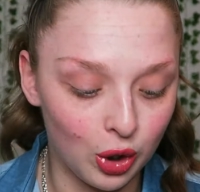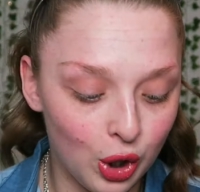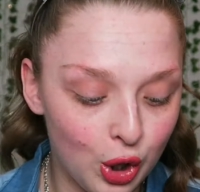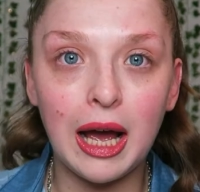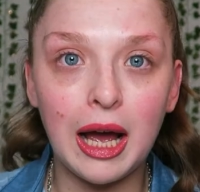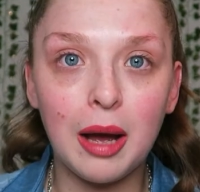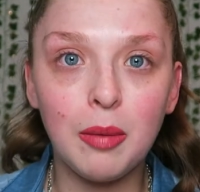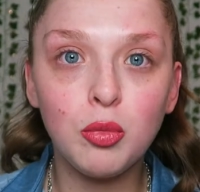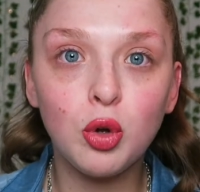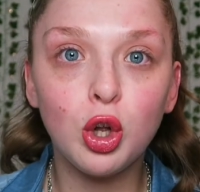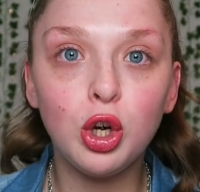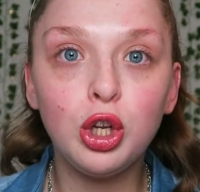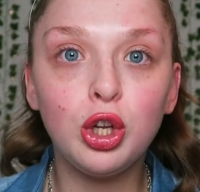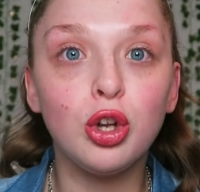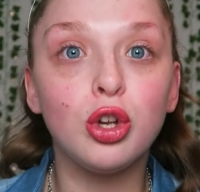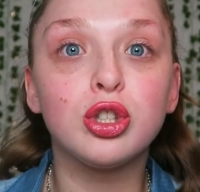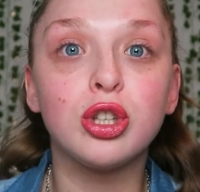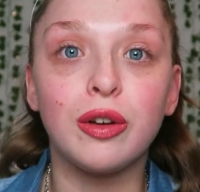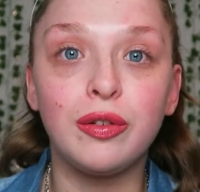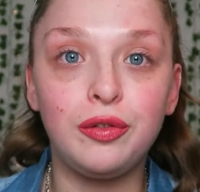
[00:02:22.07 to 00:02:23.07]
I'm going to
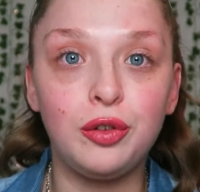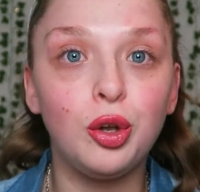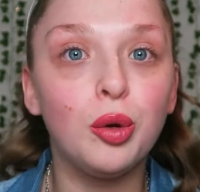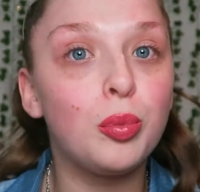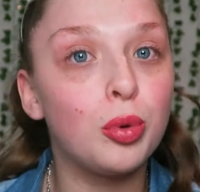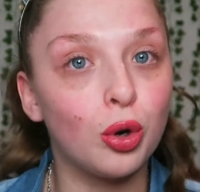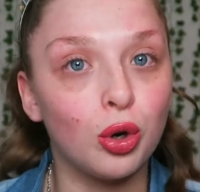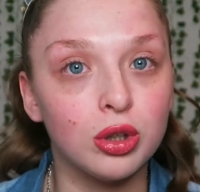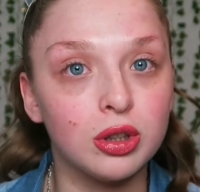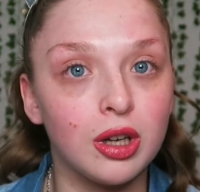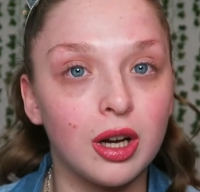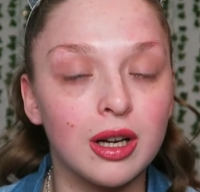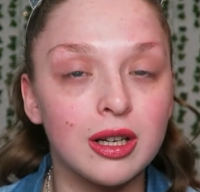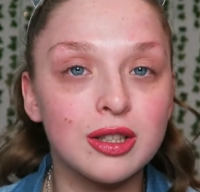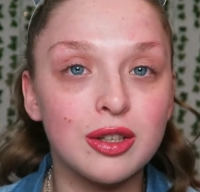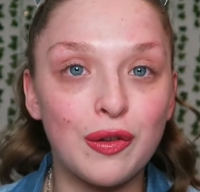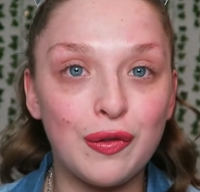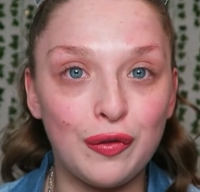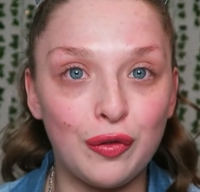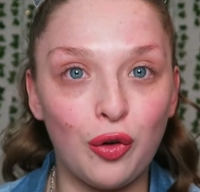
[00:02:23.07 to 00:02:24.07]
use a few products
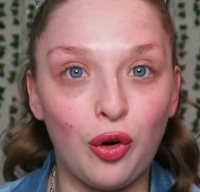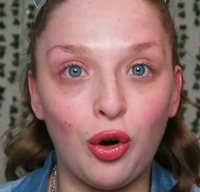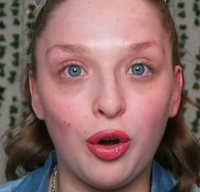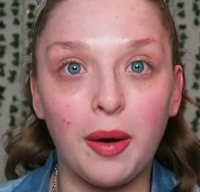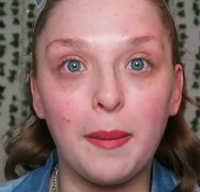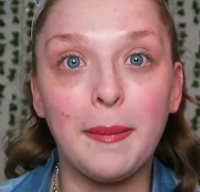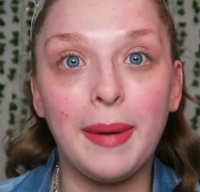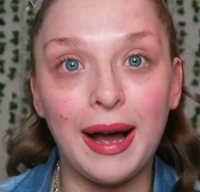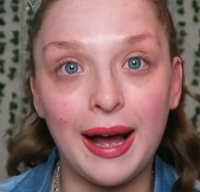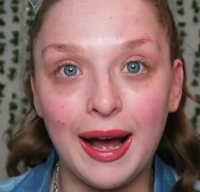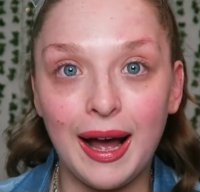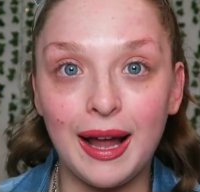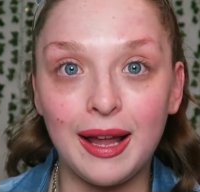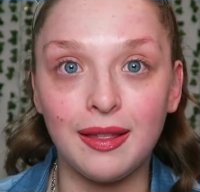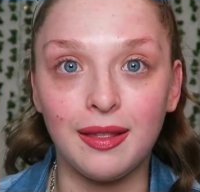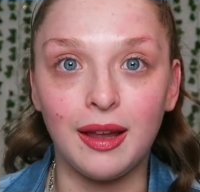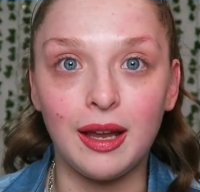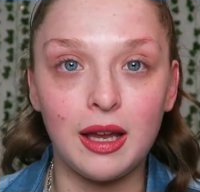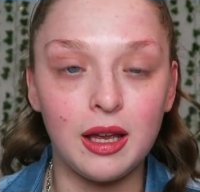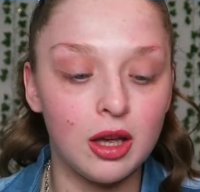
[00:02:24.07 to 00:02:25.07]
for my
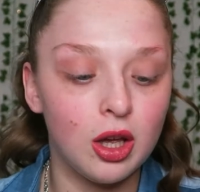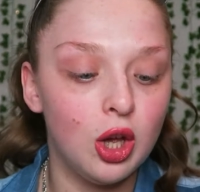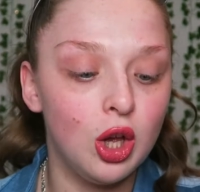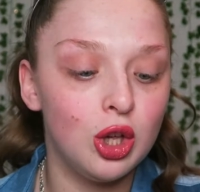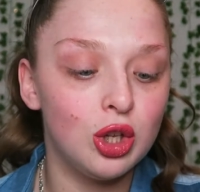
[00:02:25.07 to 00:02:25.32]
highlight.